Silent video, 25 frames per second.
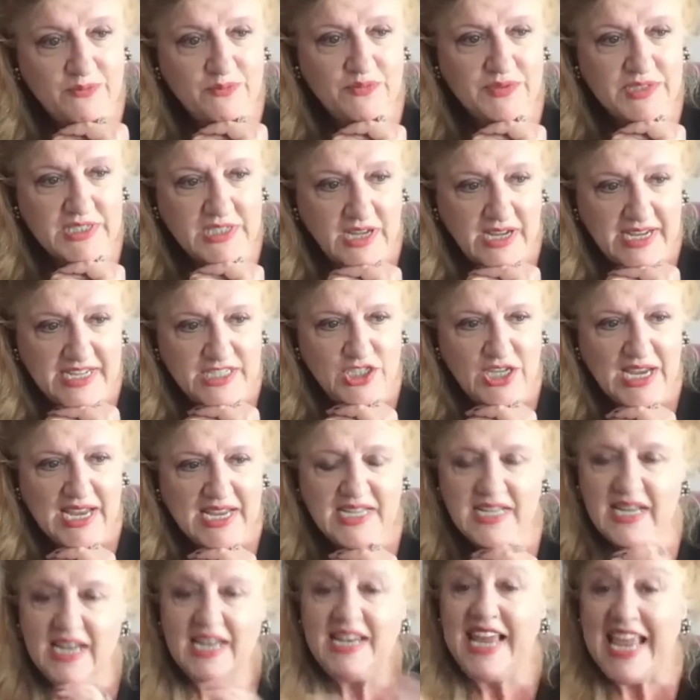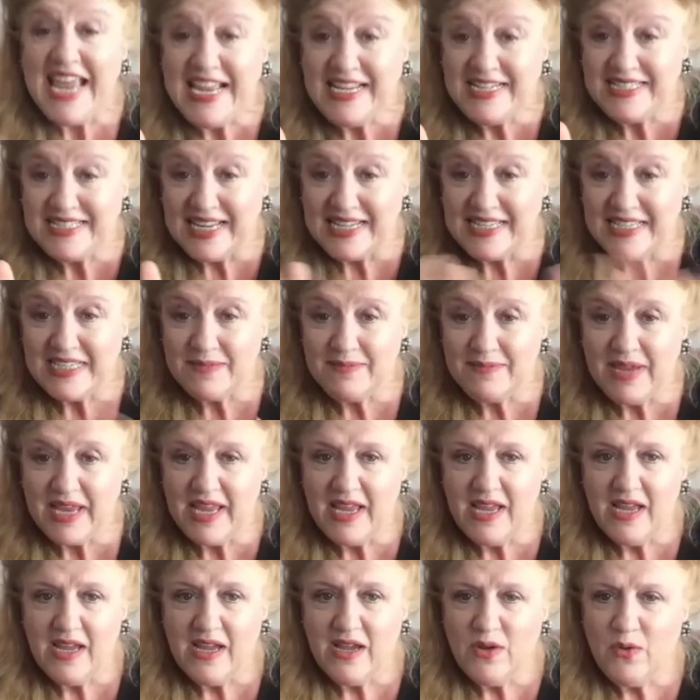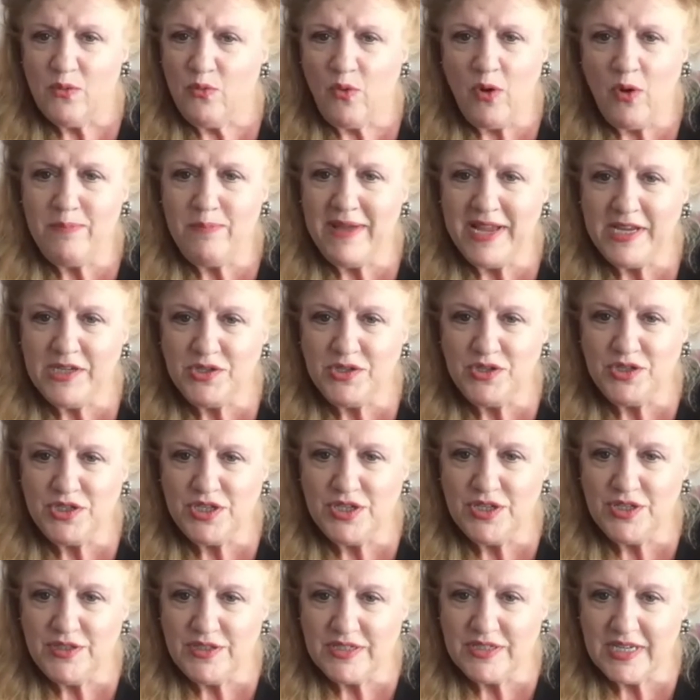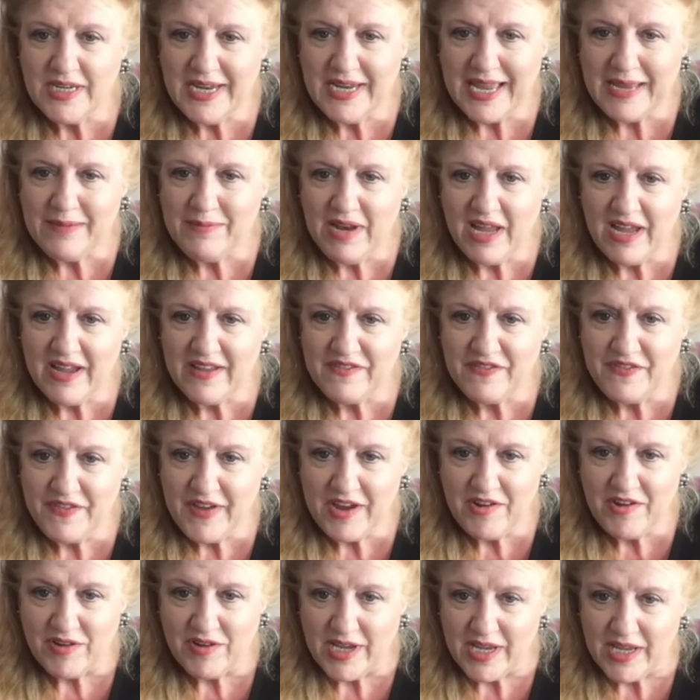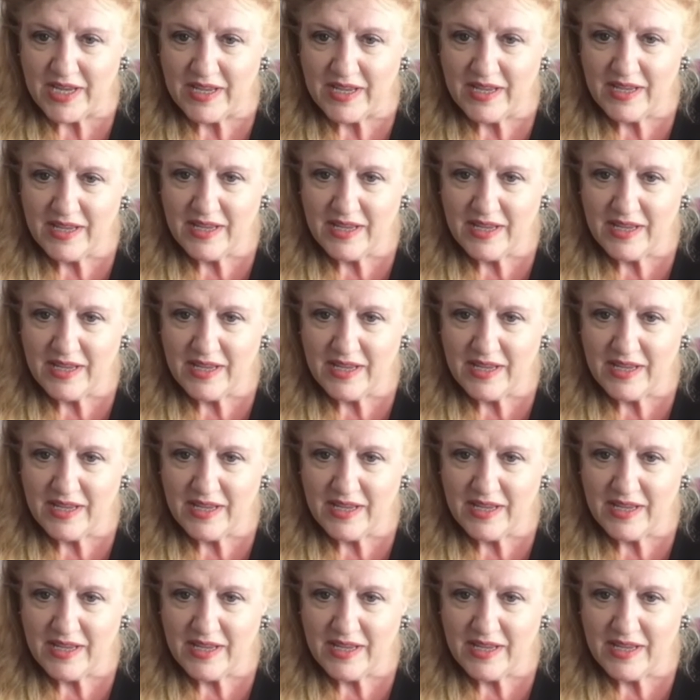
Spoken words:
started chatting, and he said to me, "What made you choose a name like Ferret?"